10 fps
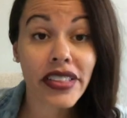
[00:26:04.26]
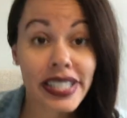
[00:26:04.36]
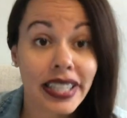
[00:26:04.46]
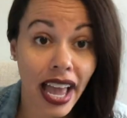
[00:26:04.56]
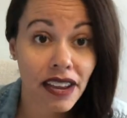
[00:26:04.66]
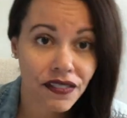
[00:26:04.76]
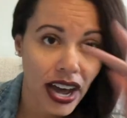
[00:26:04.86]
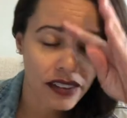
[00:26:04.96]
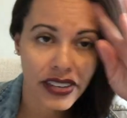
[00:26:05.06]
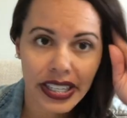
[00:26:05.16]
this life
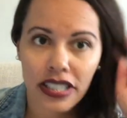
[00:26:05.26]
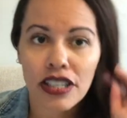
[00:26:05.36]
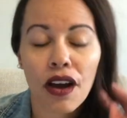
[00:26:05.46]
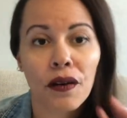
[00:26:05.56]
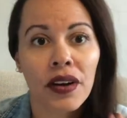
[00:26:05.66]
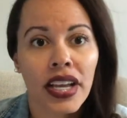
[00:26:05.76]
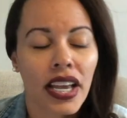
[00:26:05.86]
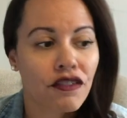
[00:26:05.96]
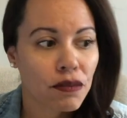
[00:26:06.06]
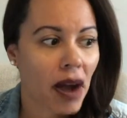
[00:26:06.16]
out of it. So
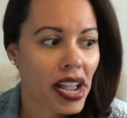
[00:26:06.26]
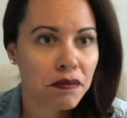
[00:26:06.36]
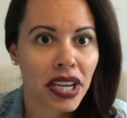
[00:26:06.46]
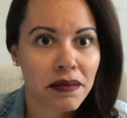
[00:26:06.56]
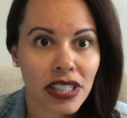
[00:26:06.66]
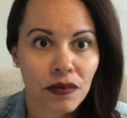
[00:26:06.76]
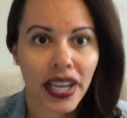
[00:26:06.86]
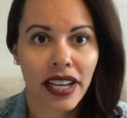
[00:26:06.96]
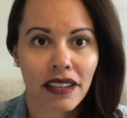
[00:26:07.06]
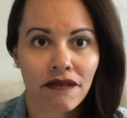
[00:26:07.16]
if you buy a baby
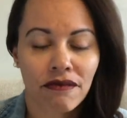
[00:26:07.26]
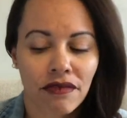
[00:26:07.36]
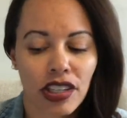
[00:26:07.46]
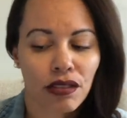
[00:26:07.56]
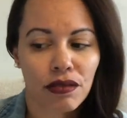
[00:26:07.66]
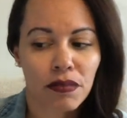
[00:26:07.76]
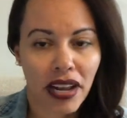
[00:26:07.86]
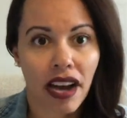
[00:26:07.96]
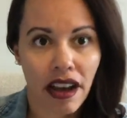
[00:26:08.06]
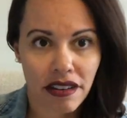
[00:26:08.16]
swing, you
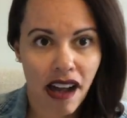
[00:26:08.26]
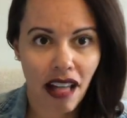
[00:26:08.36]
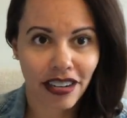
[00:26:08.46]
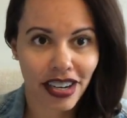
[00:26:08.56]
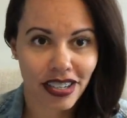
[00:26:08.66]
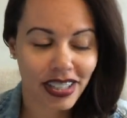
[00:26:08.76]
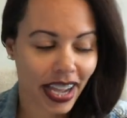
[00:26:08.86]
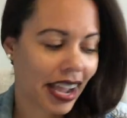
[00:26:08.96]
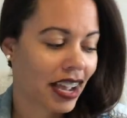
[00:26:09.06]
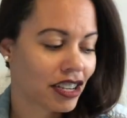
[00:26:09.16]
spend $100
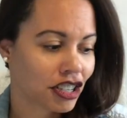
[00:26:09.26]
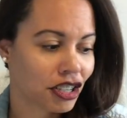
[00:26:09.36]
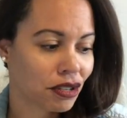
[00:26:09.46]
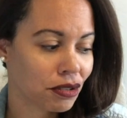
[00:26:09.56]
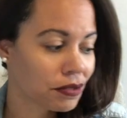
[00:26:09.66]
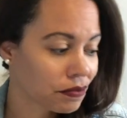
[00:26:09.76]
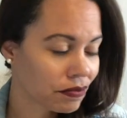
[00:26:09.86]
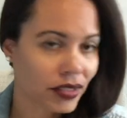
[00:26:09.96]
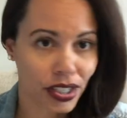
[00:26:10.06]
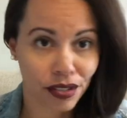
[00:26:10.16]
and you
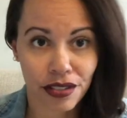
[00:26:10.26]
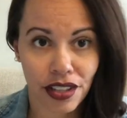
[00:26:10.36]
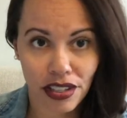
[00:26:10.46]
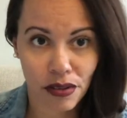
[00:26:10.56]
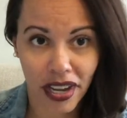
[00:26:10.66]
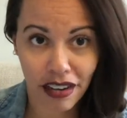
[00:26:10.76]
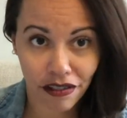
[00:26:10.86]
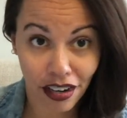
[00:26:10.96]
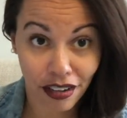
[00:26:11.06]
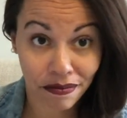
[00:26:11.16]
use the swing
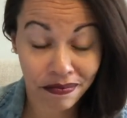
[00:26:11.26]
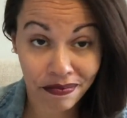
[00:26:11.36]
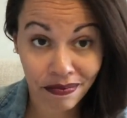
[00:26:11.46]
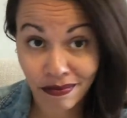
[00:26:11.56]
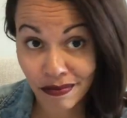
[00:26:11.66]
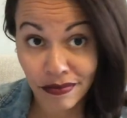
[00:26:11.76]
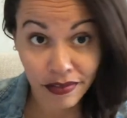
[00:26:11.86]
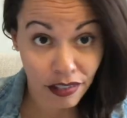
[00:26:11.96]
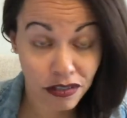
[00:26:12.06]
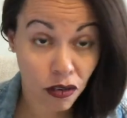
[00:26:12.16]
for
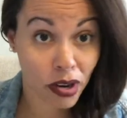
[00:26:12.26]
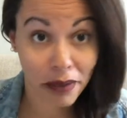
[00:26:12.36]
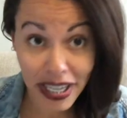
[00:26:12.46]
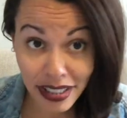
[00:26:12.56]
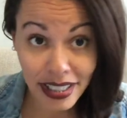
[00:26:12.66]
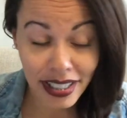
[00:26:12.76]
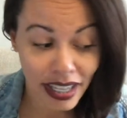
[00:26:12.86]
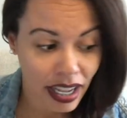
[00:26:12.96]
4 months.